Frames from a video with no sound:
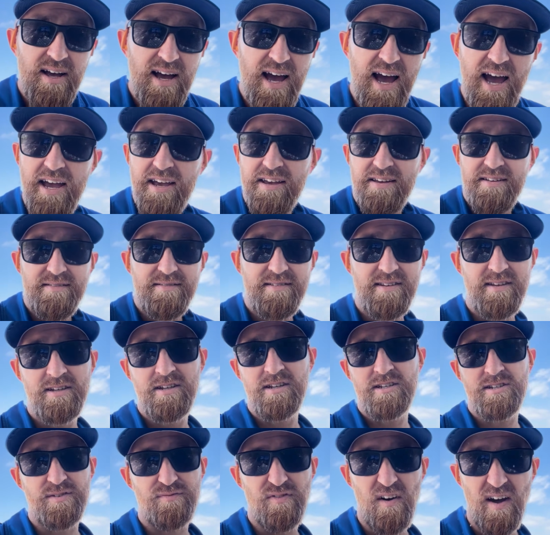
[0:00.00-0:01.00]
hey,
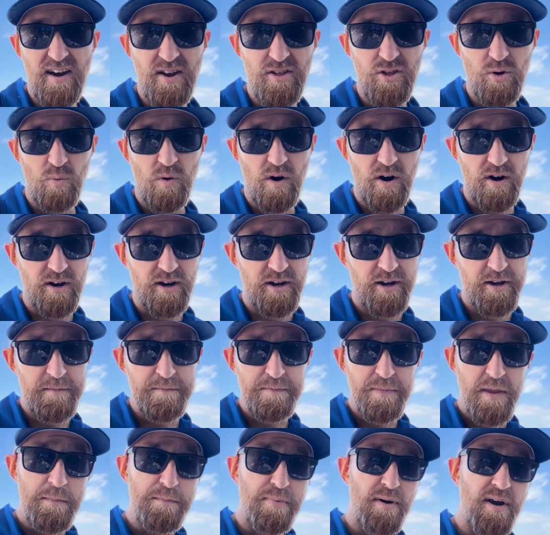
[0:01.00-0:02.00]
you should find other work.
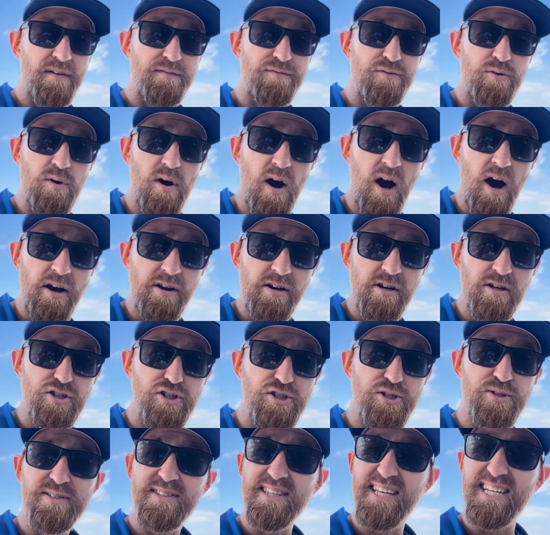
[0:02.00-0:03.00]
But if you
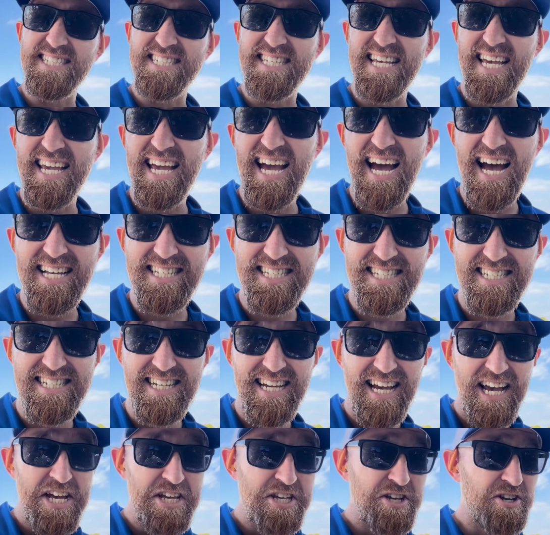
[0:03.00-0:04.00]
undershoot and they say yes,
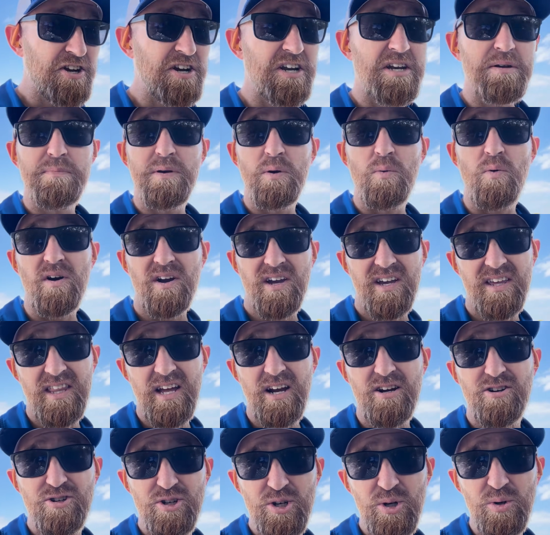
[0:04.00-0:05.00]
you're going to be working
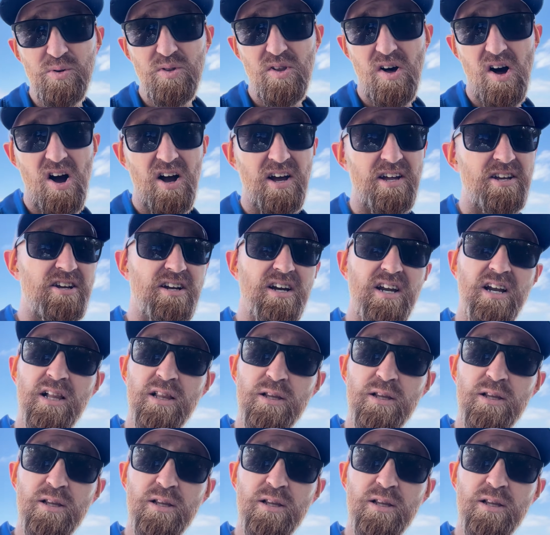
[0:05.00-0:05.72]
there too long and you're going to